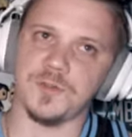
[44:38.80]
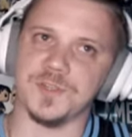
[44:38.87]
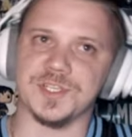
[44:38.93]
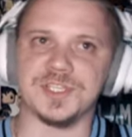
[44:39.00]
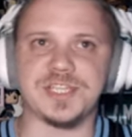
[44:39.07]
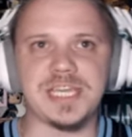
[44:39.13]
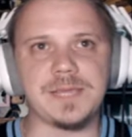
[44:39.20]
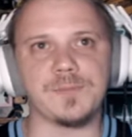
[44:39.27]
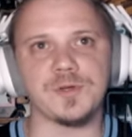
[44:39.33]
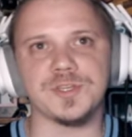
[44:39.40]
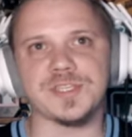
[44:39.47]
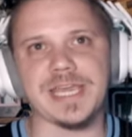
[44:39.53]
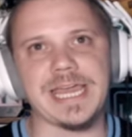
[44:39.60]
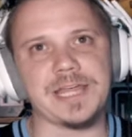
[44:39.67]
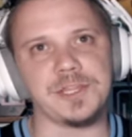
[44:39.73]
So the
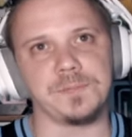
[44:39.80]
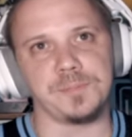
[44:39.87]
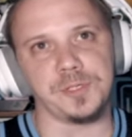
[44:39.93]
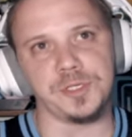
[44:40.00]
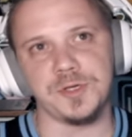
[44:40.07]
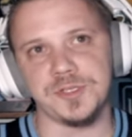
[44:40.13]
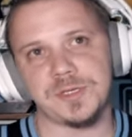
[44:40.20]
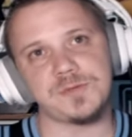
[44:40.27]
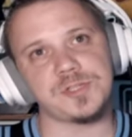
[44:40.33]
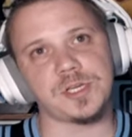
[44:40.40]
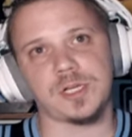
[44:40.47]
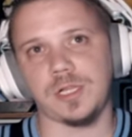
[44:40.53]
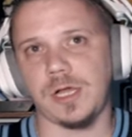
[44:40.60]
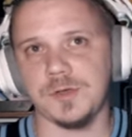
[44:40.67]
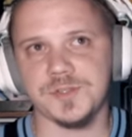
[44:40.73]
Steamers and the Blues, it was
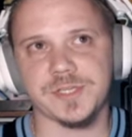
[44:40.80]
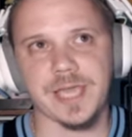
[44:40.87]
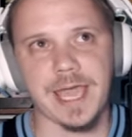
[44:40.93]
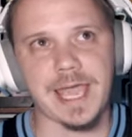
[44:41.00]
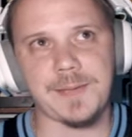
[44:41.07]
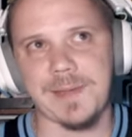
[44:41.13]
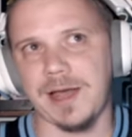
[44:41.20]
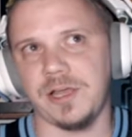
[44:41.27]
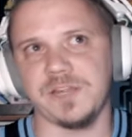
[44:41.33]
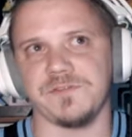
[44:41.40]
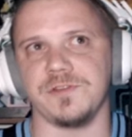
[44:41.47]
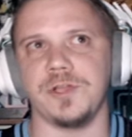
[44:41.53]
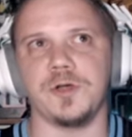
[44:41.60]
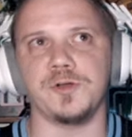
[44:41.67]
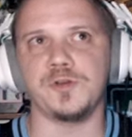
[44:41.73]
a close game. I don't
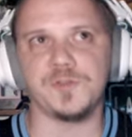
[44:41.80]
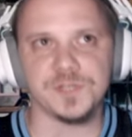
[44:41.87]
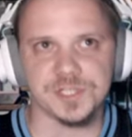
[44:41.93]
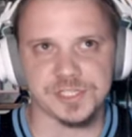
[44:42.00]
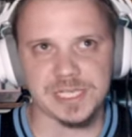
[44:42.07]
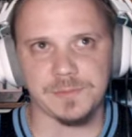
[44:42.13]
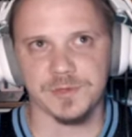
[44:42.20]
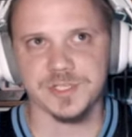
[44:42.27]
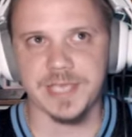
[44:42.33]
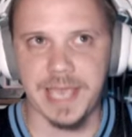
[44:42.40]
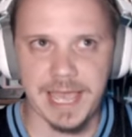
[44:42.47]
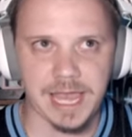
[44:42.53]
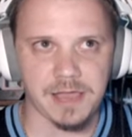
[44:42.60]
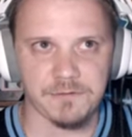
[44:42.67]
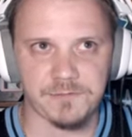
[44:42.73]
even know who the Steamers
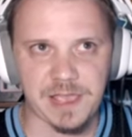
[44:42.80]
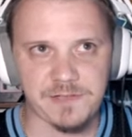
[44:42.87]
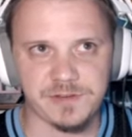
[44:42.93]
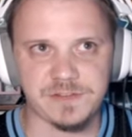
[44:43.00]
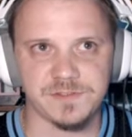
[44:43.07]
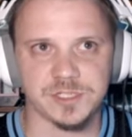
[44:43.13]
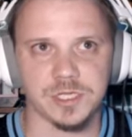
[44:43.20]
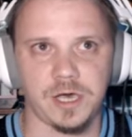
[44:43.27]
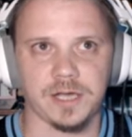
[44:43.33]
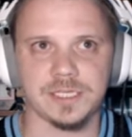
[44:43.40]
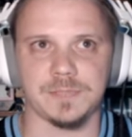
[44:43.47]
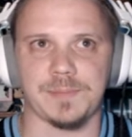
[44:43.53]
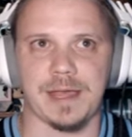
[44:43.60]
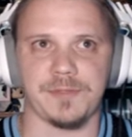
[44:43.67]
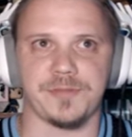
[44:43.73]
have. Haven't even
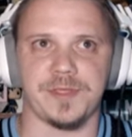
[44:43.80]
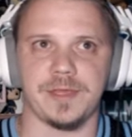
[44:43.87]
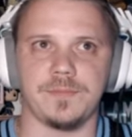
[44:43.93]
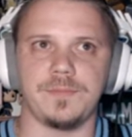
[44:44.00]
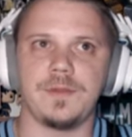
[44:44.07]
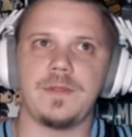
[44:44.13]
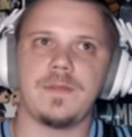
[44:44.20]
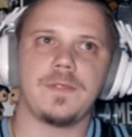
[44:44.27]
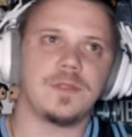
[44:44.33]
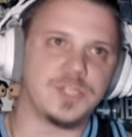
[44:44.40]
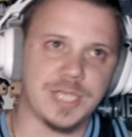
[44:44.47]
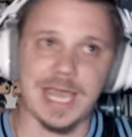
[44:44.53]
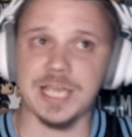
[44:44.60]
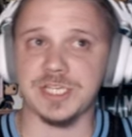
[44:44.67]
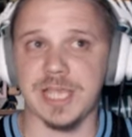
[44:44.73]
talked about them.
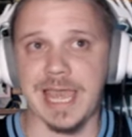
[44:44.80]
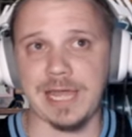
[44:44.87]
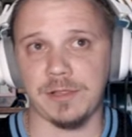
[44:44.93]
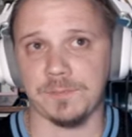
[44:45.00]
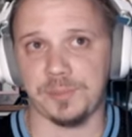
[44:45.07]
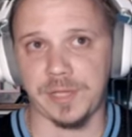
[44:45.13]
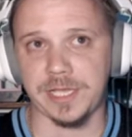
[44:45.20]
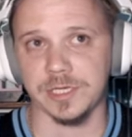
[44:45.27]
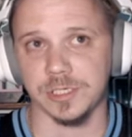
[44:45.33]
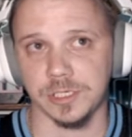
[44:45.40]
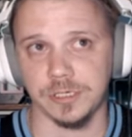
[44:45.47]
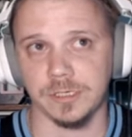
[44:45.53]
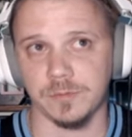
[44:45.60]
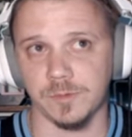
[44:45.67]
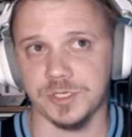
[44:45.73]
Josh Allen played
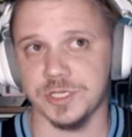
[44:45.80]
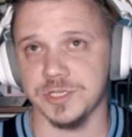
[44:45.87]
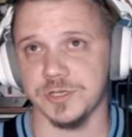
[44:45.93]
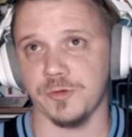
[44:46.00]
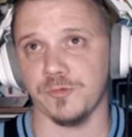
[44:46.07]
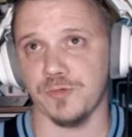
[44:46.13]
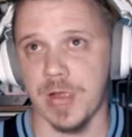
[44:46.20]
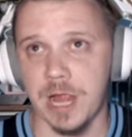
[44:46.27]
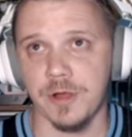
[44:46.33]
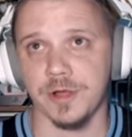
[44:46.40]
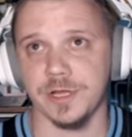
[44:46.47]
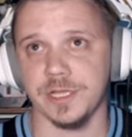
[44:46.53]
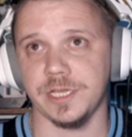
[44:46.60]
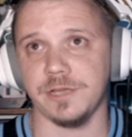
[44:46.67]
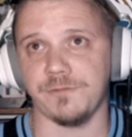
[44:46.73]
good, which is a
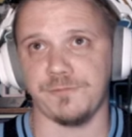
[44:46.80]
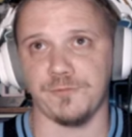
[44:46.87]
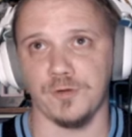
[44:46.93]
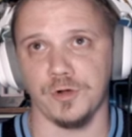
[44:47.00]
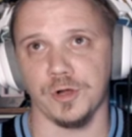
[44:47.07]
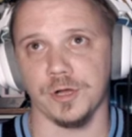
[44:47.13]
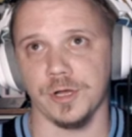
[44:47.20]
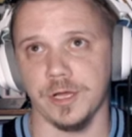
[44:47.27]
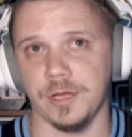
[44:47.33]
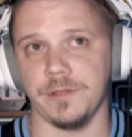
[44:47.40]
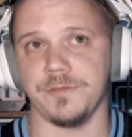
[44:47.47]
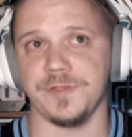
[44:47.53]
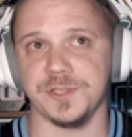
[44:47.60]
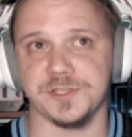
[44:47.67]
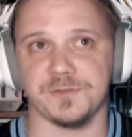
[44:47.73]
rarity for
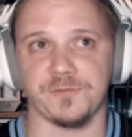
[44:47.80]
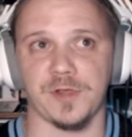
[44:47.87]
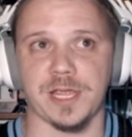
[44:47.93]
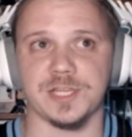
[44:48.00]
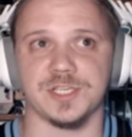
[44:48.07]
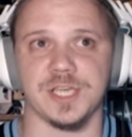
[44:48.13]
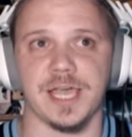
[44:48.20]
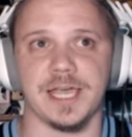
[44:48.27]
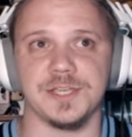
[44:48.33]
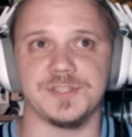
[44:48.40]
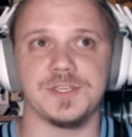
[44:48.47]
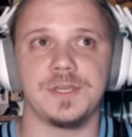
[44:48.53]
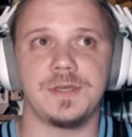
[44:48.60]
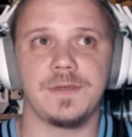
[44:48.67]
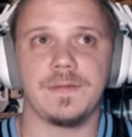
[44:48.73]
this
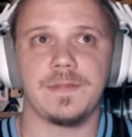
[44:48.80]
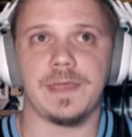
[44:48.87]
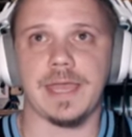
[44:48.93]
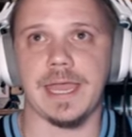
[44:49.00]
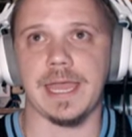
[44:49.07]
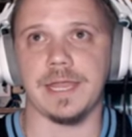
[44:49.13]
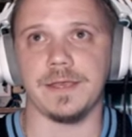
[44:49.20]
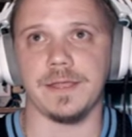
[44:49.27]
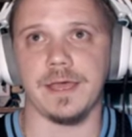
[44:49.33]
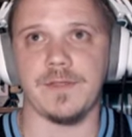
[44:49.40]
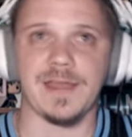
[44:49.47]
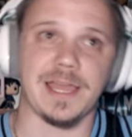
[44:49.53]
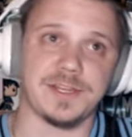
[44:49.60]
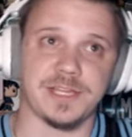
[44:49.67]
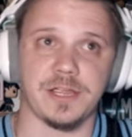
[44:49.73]
franchise. And
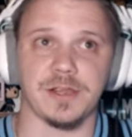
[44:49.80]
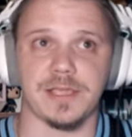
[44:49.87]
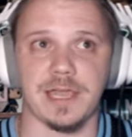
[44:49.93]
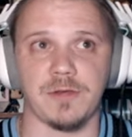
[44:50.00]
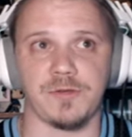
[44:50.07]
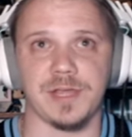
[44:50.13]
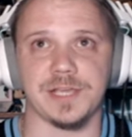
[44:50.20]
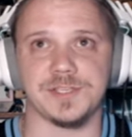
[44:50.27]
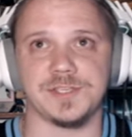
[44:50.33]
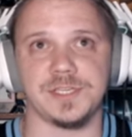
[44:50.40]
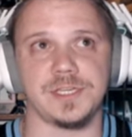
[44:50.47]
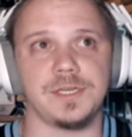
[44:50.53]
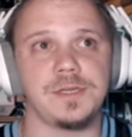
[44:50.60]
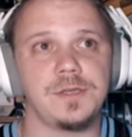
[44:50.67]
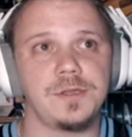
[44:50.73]
they got Derrick Henry, I
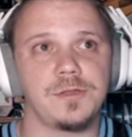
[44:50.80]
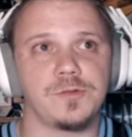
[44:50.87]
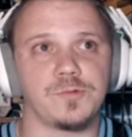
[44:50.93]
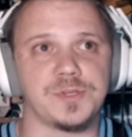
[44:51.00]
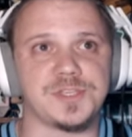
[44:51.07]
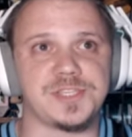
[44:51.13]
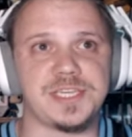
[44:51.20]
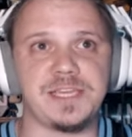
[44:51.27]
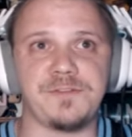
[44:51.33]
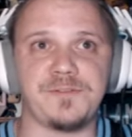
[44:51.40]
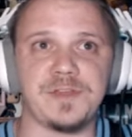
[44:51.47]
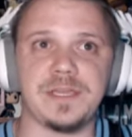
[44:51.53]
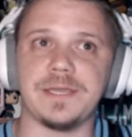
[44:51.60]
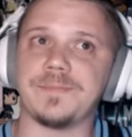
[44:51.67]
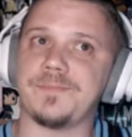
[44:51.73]
see.
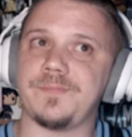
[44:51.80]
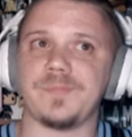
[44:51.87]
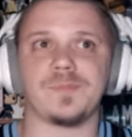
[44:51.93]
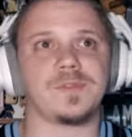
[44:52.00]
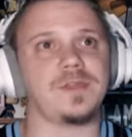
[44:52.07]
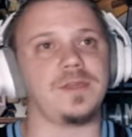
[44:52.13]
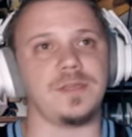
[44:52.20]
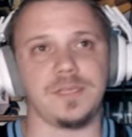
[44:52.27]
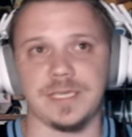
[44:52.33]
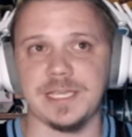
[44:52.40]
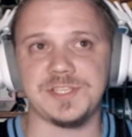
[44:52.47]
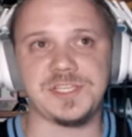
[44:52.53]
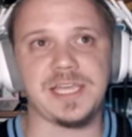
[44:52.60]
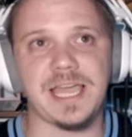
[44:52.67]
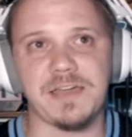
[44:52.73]
Receiving,
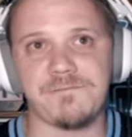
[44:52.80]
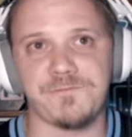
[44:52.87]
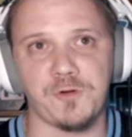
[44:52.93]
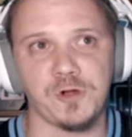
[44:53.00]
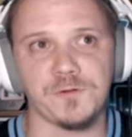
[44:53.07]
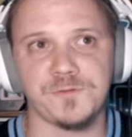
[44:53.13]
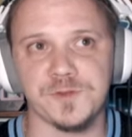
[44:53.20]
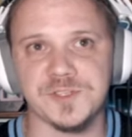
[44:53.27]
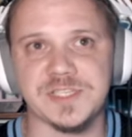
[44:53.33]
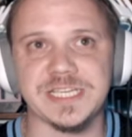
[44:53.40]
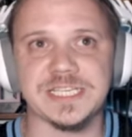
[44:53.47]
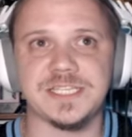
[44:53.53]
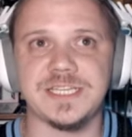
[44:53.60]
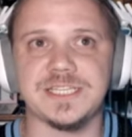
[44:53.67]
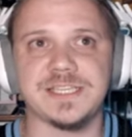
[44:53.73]
Easy had 4 for
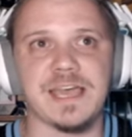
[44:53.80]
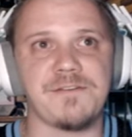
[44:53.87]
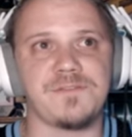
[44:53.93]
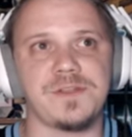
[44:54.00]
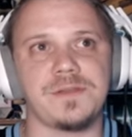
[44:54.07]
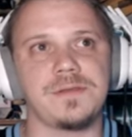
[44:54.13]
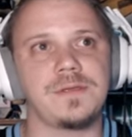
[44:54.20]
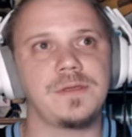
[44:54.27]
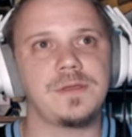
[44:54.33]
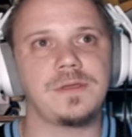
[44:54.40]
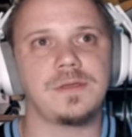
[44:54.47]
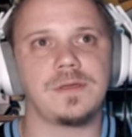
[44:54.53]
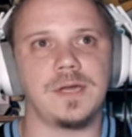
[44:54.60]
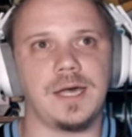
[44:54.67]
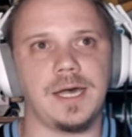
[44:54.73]
67.
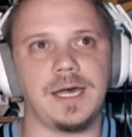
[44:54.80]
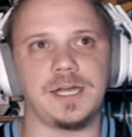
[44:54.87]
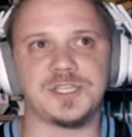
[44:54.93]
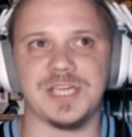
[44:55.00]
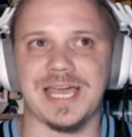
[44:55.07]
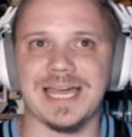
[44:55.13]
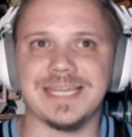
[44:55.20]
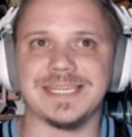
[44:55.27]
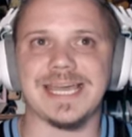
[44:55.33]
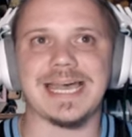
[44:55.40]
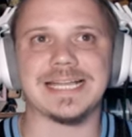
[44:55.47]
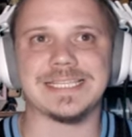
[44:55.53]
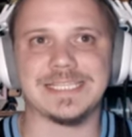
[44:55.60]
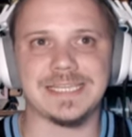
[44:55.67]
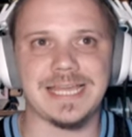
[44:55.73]
Jahan
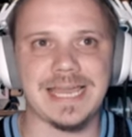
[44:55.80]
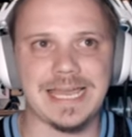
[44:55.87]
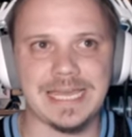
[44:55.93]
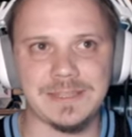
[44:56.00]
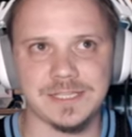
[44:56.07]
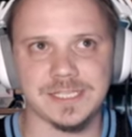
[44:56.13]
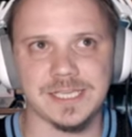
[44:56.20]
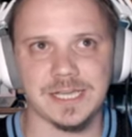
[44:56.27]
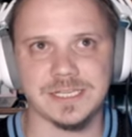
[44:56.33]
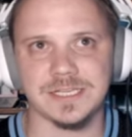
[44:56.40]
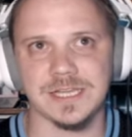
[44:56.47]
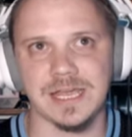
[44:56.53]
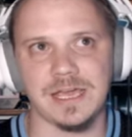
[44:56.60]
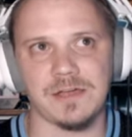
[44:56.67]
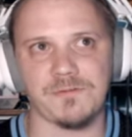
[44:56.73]
Dotson had the
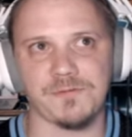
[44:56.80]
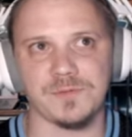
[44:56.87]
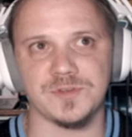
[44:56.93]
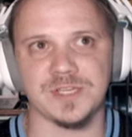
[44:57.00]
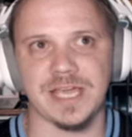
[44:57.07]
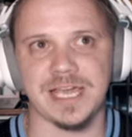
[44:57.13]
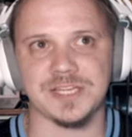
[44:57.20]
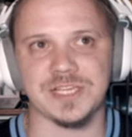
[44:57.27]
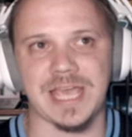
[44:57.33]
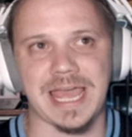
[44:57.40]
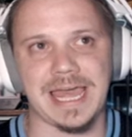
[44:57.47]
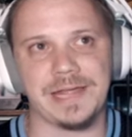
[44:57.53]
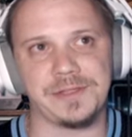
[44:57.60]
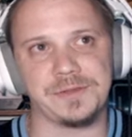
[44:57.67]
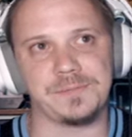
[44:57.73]
touchdown from Josh
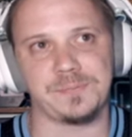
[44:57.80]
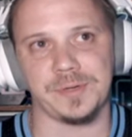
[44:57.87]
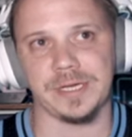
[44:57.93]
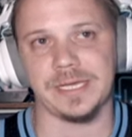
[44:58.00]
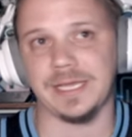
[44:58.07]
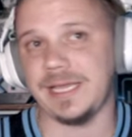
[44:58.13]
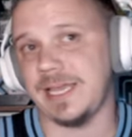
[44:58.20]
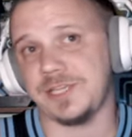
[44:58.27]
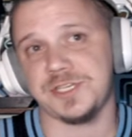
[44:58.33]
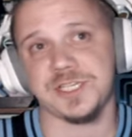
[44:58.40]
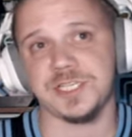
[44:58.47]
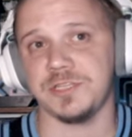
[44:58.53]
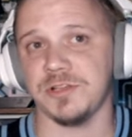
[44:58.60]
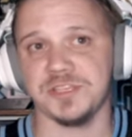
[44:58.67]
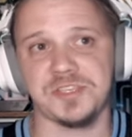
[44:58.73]
Allen, but it
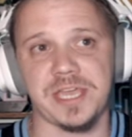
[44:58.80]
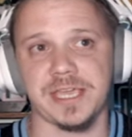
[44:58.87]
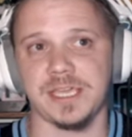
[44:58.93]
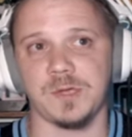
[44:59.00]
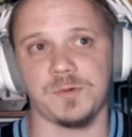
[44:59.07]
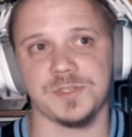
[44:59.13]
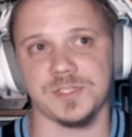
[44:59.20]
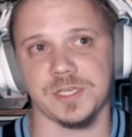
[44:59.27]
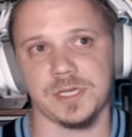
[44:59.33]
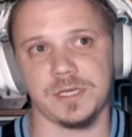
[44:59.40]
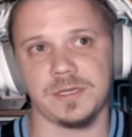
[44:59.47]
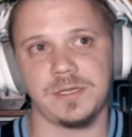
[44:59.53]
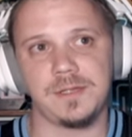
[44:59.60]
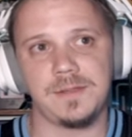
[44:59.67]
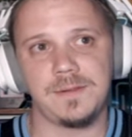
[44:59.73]
just looks like it was
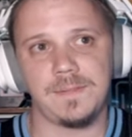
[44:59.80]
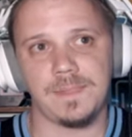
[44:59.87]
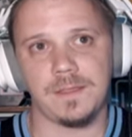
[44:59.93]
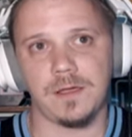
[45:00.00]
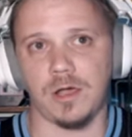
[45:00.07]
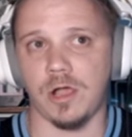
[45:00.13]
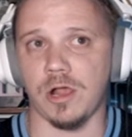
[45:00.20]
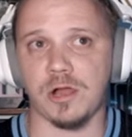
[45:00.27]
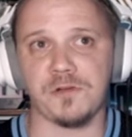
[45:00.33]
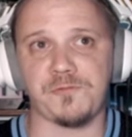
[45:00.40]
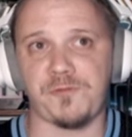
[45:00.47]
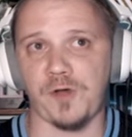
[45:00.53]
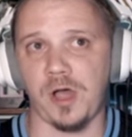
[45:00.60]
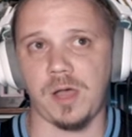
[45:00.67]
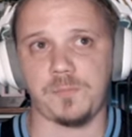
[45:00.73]
a
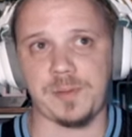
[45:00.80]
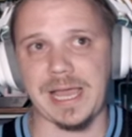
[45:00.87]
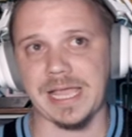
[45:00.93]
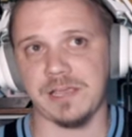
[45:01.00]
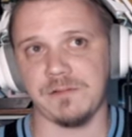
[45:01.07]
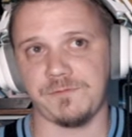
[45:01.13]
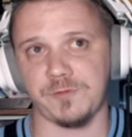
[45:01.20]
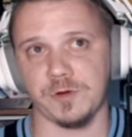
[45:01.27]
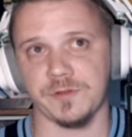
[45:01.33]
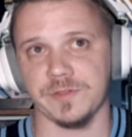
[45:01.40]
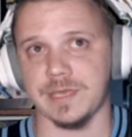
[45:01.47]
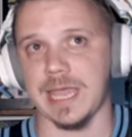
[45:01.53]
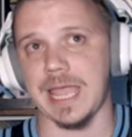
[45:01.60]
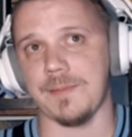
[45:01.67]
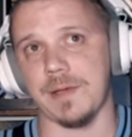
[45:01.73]
hard-fought
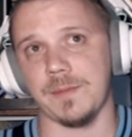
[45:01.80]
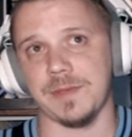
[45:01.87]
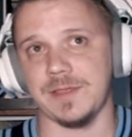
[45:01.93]
back-and-forth game. I